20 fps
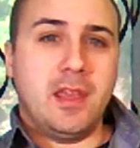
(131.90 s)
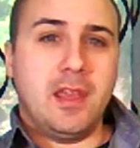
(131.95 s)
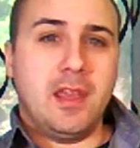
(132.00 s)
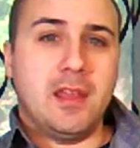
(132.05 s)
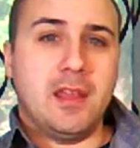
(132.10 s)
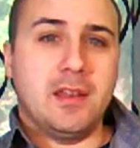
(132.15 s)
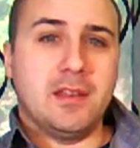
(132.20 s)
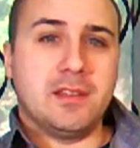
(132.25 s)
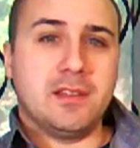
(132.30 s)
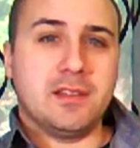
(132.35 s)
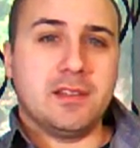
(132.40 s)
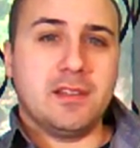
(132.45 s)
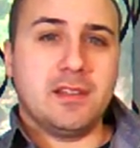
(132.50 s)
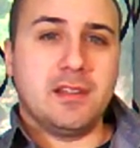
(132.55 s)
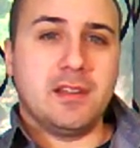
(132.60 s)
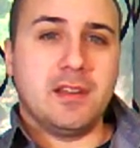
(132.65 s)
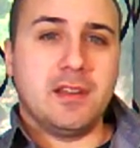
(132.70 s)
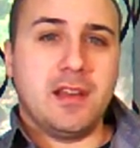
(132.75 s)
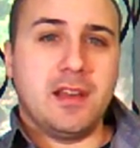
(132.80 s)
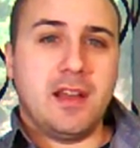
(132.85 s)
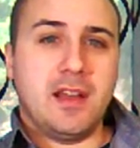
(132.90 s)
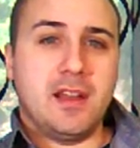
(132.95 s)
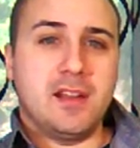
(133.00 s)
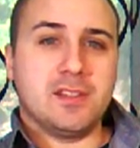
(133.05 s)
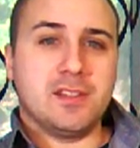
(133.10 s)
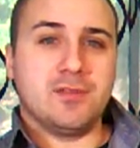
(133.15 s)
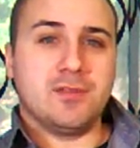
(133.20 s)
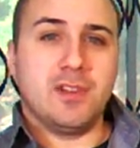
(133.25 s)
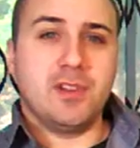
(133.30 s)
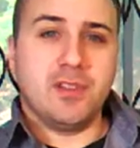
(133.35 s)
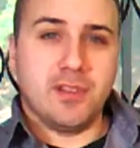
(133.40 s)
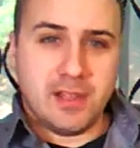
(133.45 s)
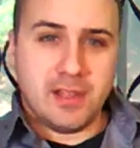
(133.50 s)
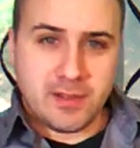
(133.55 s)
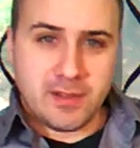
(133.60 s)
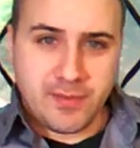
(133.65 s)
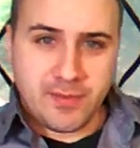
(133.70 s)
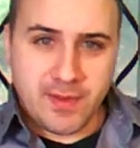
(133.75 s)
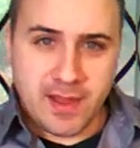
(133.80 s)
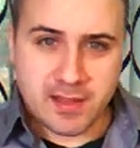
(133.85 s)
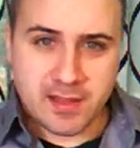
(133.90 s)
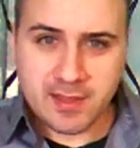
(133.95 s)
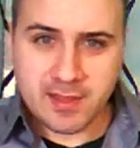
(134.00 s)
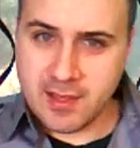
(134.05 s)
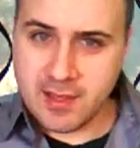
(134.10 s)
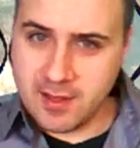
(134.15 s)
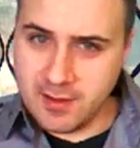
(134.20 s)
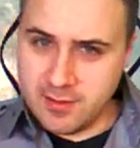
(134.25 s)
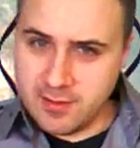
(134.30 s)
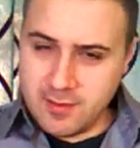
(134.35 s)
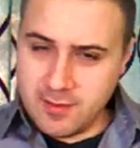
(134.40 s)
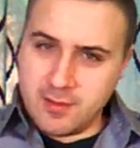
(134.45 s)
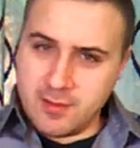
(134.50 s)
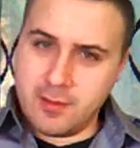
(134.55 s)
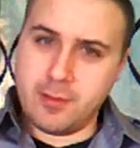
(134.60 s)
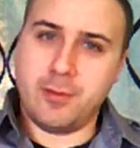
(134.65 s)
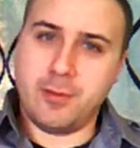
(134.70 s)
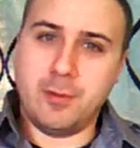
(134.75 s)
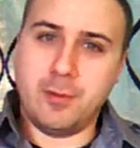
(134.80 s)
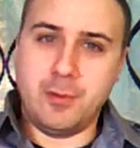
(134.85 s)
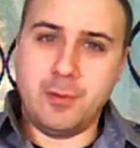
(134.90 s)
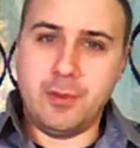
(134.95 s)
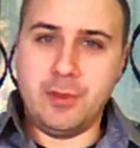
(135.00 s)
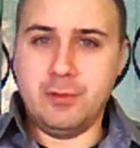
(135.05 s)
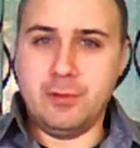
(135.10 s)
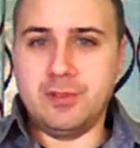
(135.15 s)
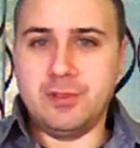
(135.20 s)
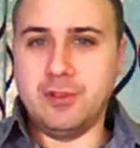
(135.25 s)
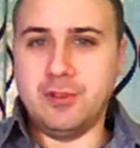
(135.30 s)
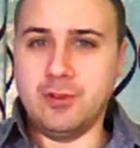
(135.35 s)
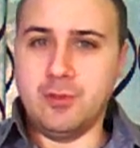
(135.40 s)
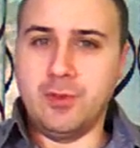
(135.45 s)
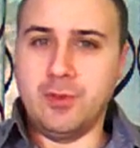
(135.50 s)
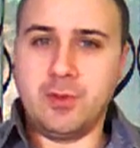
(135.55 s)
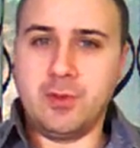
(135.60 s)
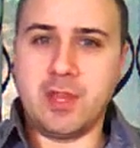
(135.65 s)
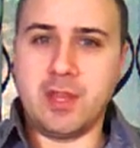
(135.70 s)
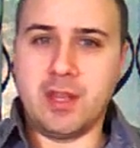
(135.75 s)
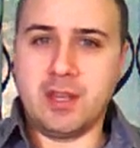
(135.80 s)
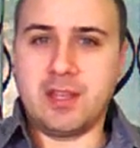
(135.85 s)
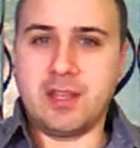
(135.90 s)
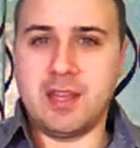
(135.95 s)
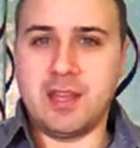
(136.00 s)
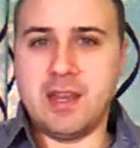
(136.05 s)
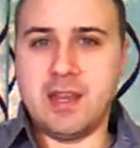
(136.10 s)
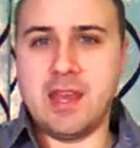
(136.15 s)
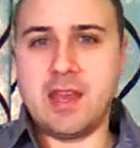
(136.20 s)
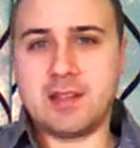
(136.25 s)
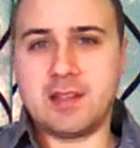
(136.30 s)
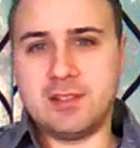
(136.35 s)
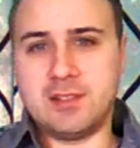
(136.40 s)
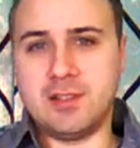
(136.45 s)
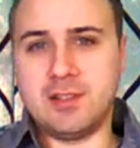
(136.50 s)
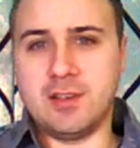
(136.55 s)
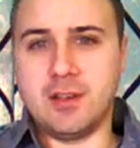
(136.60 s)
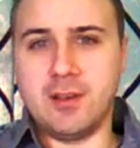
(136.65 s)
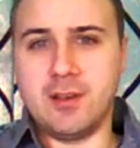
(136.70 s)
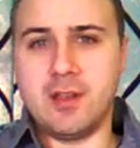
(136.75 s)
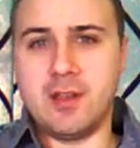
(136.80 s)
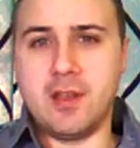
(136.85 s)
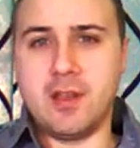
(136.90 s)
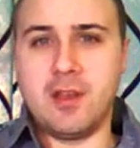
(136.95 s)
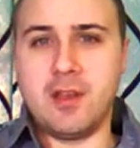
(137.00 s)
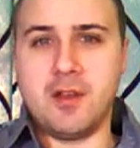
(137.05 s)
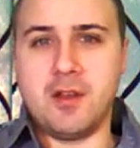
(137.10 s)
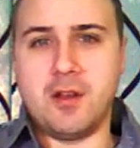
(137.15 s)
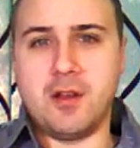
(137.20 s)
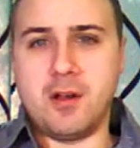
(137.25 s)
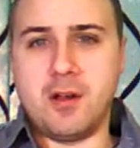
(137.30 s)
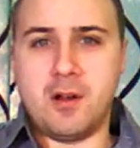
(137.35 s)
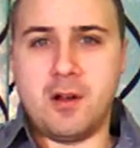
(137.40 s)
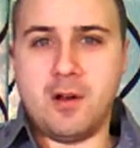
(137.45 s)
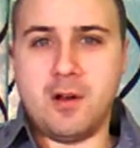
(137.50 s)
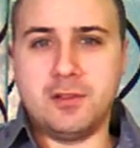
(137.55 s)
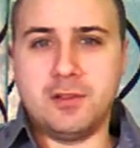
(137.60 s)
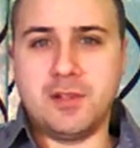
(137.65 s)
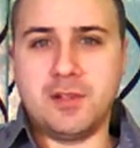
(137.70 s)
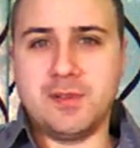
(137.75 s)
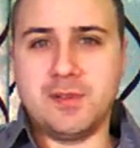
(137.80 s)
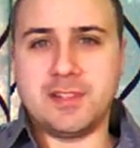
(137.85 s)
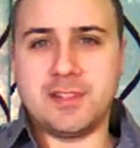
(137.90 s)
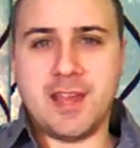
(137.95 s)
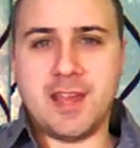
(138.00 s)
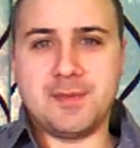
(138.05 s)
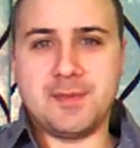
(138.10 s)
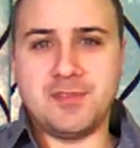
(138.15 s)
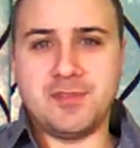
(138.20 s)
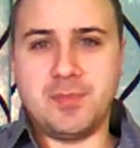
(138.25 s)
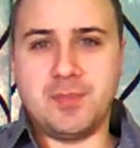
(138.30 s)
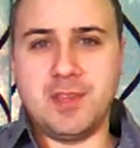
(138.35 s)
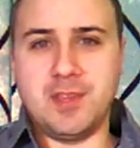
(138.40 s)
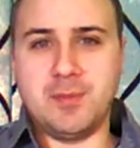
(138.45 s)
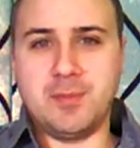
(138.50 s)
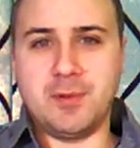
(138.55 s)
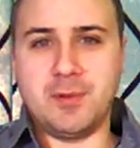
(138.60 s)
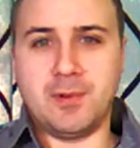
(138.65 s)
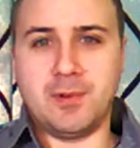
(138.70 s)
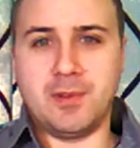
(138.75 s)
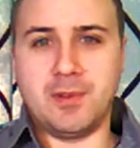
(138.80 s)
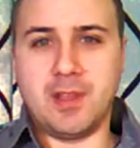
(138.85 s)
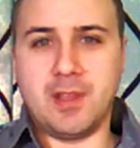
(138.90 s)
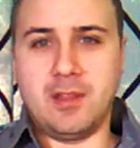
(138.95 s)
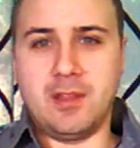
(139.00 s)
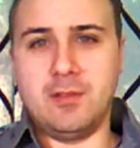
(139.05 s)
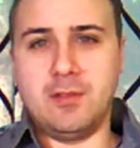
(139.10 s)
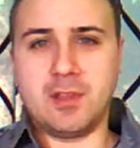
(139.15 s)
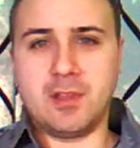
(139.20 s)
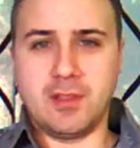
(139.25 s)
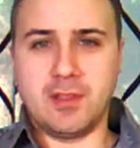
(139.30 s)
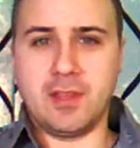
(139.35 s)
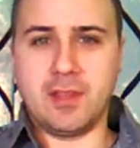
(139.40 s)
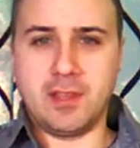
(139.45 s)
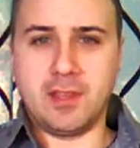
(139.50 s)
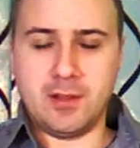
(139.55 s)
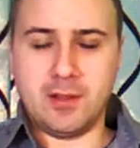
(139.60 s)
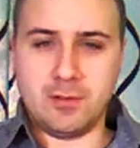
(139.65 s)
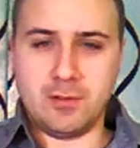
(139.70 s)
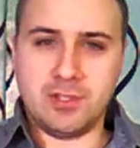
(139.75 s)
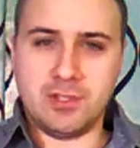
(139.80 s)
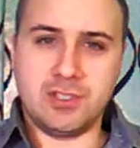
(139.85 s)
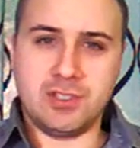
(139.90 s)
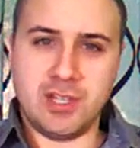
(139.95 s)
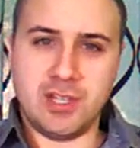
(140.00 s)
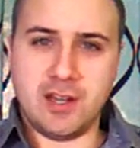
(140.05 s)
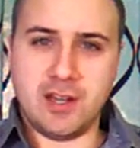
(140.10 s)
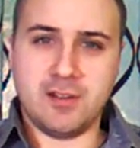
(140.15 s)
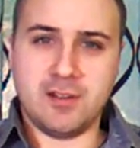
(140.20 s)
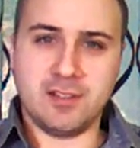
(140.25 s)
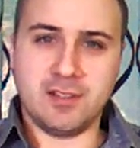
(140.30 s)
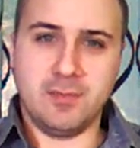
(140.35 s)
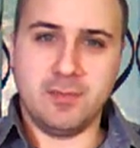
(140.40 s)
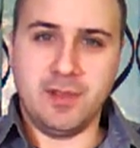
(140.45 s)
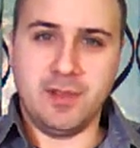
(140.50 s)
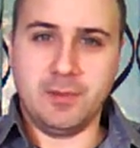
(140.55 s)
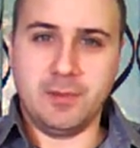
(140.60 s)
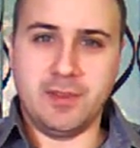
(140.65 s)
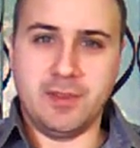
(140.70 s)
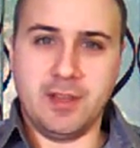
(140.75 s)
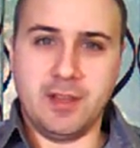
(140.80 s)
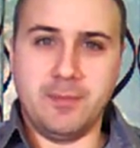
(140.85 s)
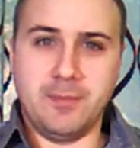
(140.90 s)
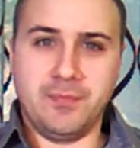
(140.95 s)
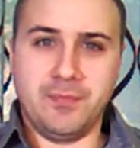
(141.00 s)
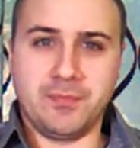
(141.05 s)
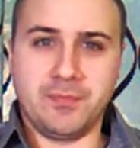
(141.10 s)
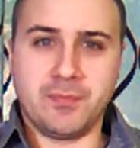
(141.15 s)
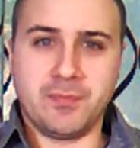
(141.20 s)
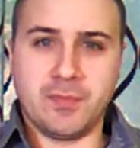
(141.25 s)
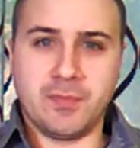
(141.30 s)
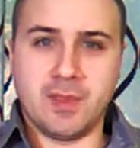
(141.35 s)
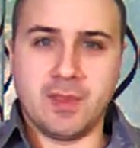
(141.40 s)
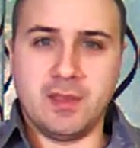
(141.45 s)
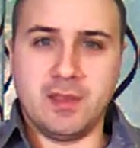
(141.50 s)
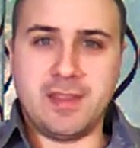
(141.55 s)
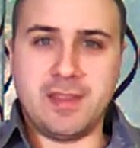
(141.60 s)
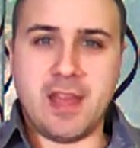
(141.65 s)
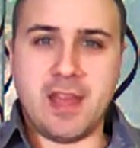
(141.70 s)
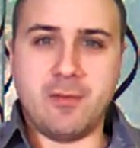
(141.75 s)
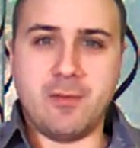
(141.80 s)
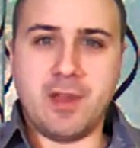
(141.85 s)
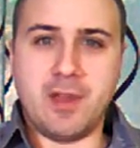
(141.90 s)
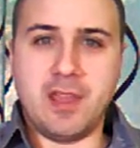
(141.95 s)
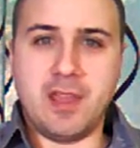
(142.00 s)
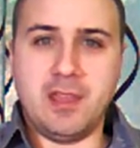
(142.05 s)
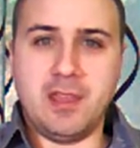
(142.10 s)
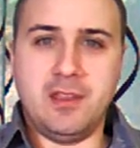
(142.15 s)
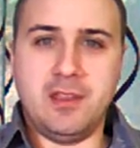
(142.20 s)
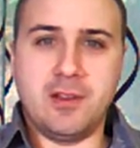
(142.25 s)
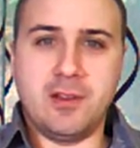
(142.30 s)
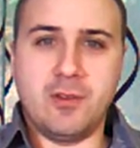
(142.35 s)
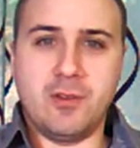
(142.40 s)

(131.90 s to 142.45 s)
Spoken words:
and I just really like the fact that through YouTube you can connect to all different types of people, and you can share something with them. That way,